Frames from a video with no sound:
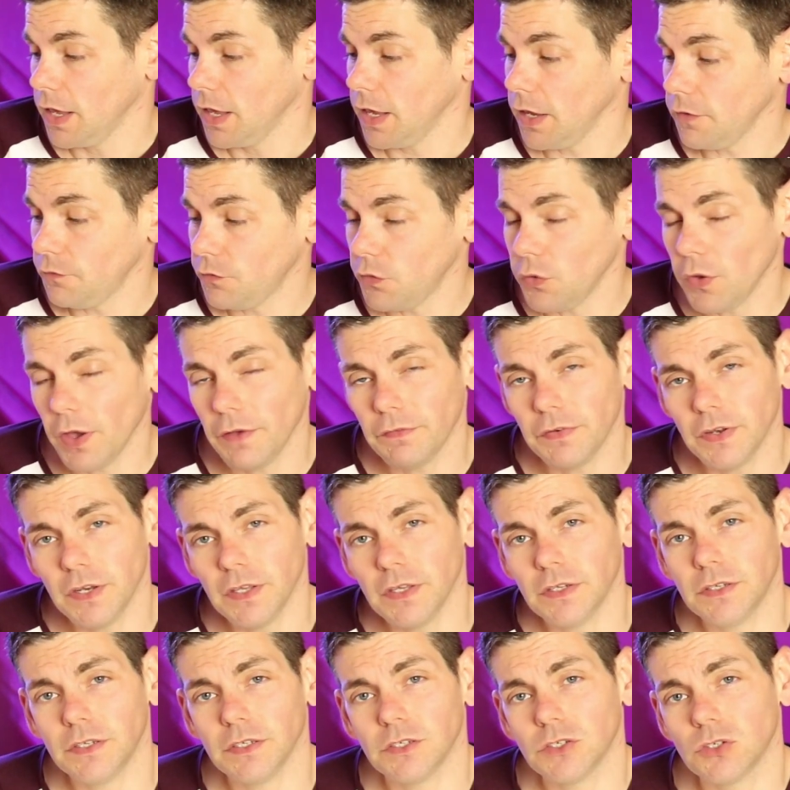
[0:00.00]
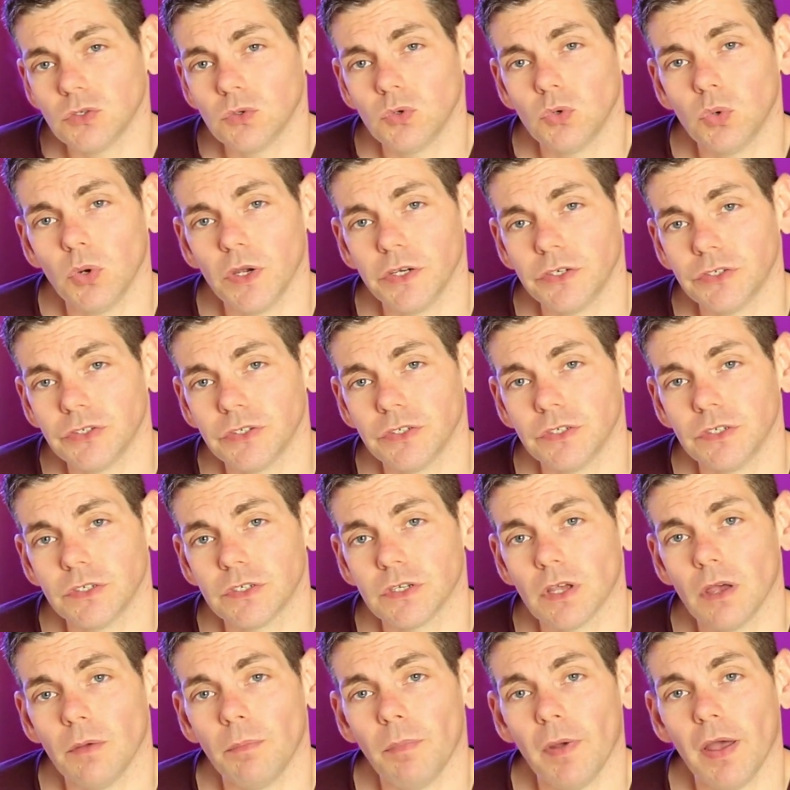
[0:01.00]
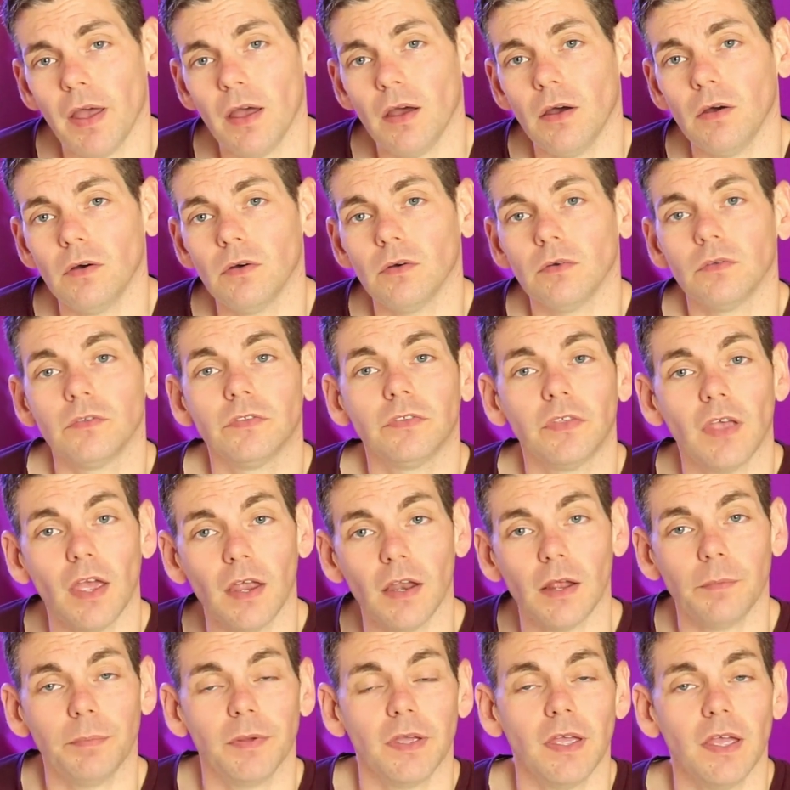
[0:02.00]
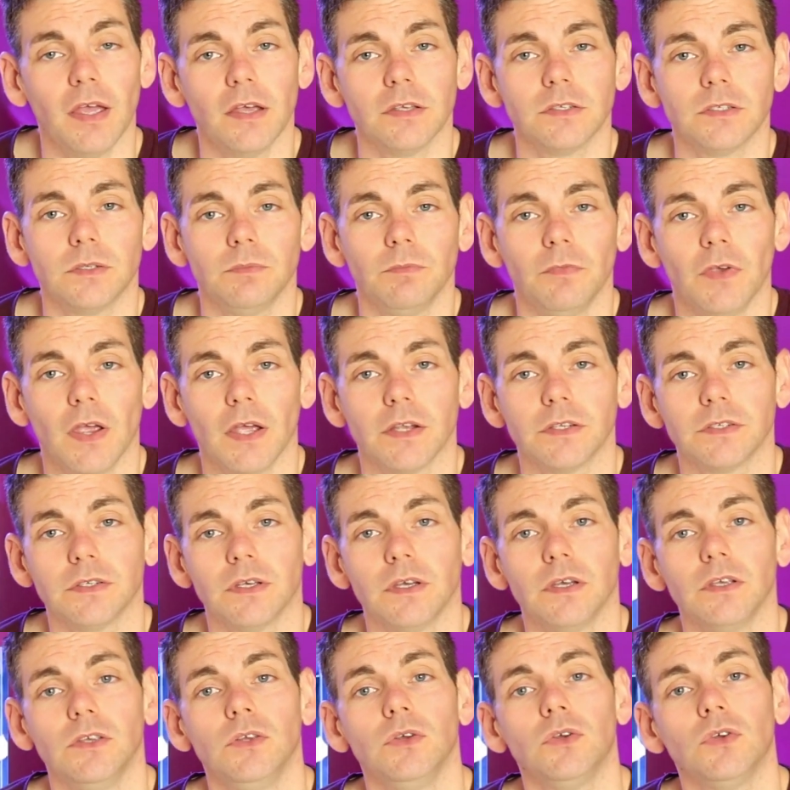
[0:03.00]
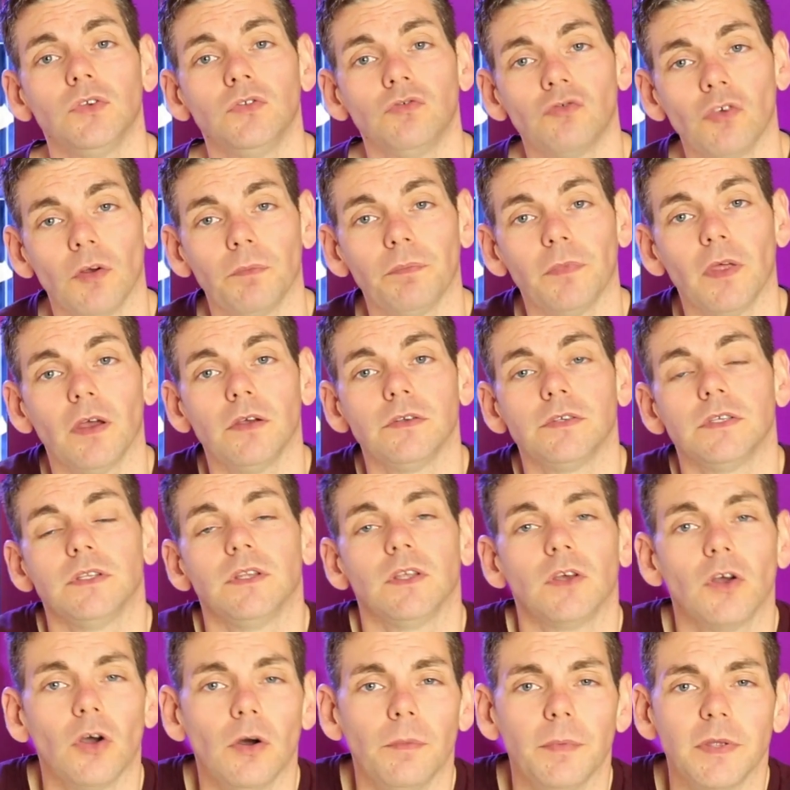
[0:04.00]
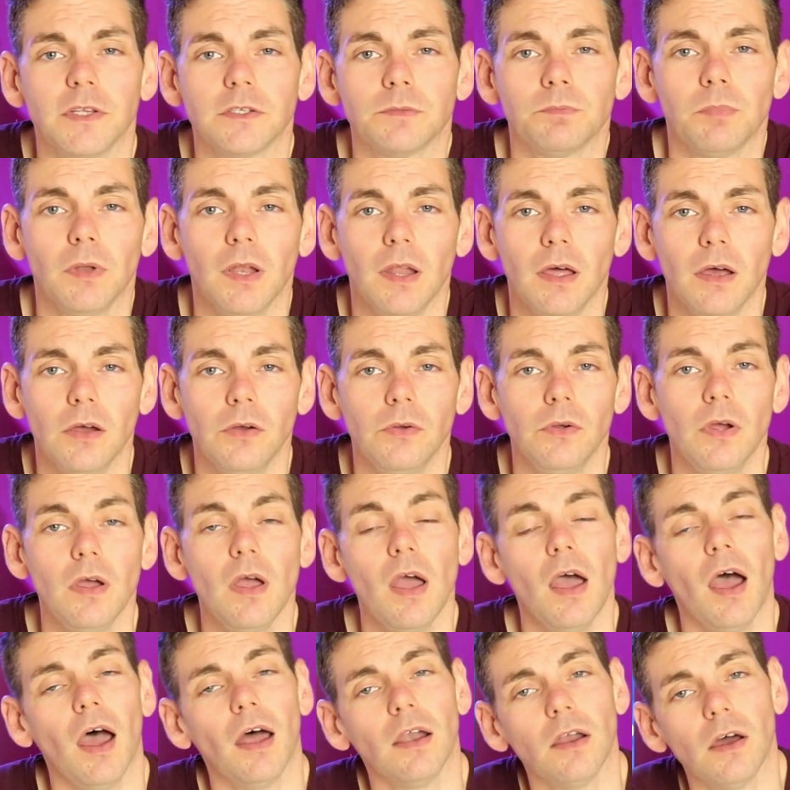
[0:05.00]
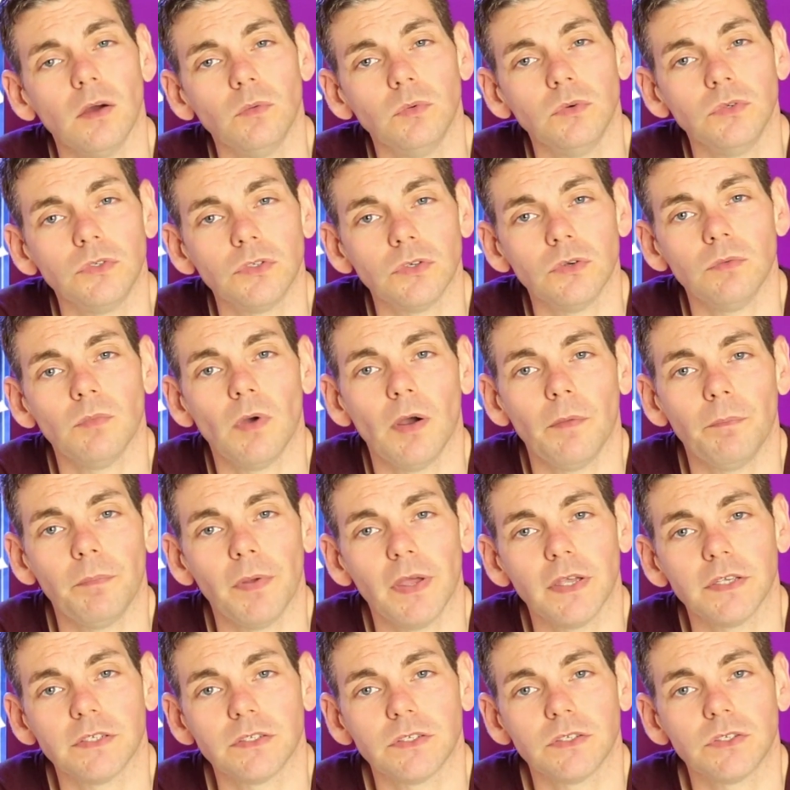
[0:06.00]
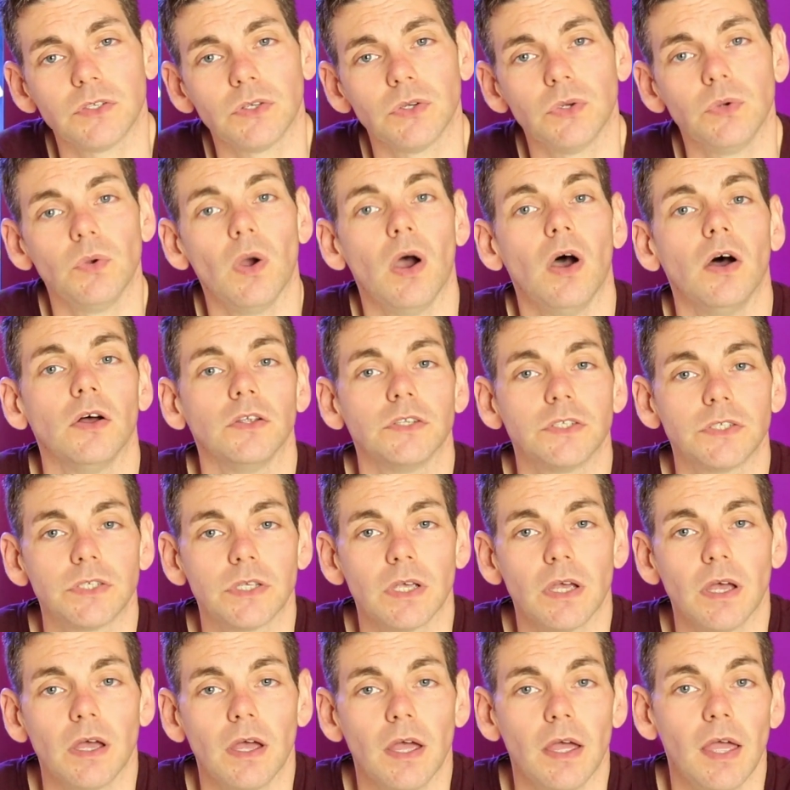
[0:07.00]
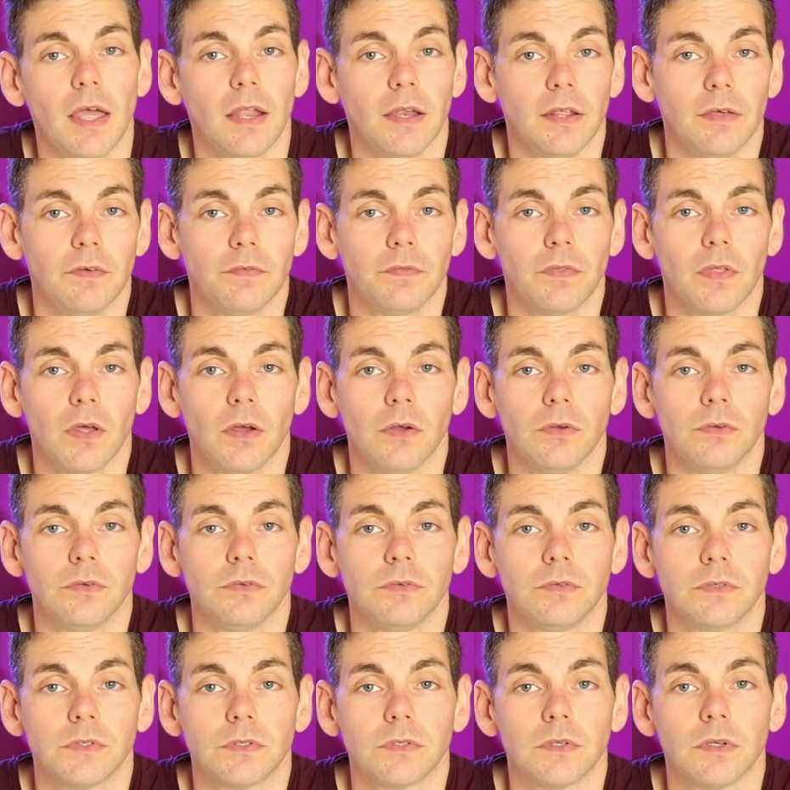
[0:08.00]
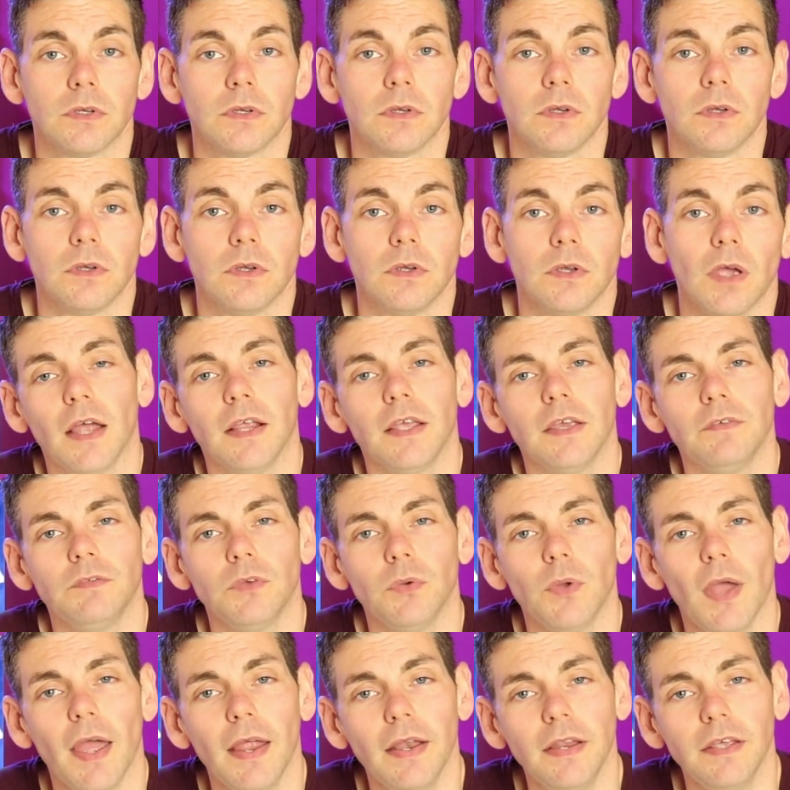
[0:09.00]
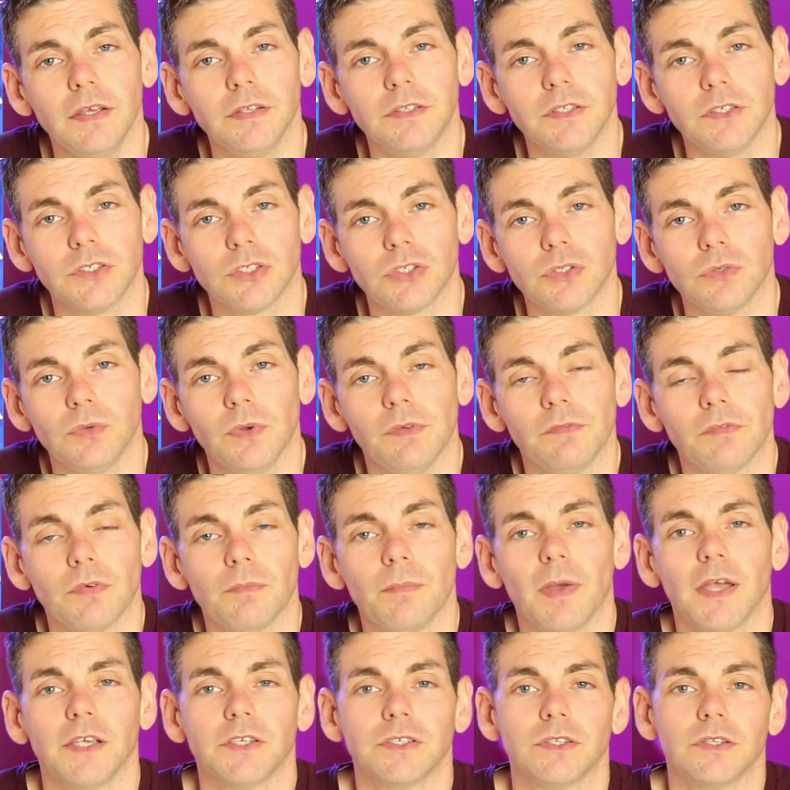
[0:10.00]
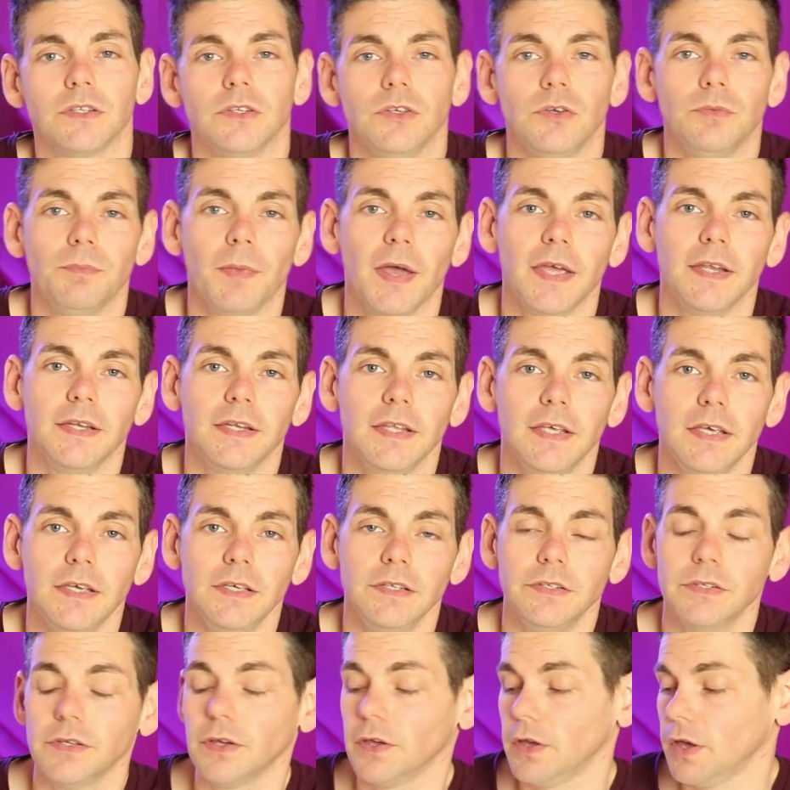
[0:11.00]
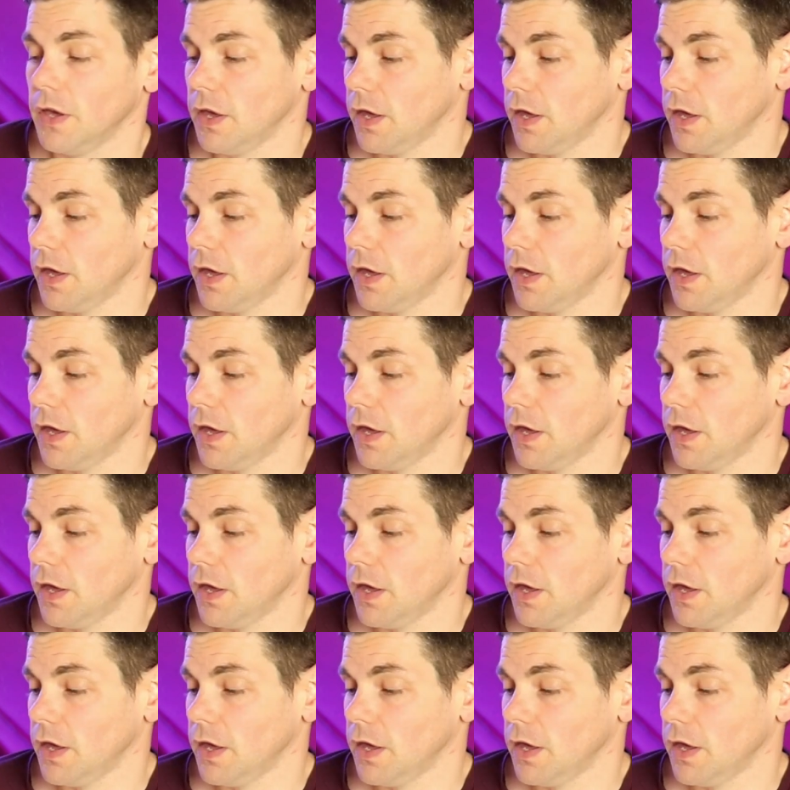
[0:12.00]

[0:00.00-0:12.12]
If you have any additional questions about setting up a calcium reactor, you can drop those in the comments below, and I will do my best to answer any of those and give you any additional information that you may need.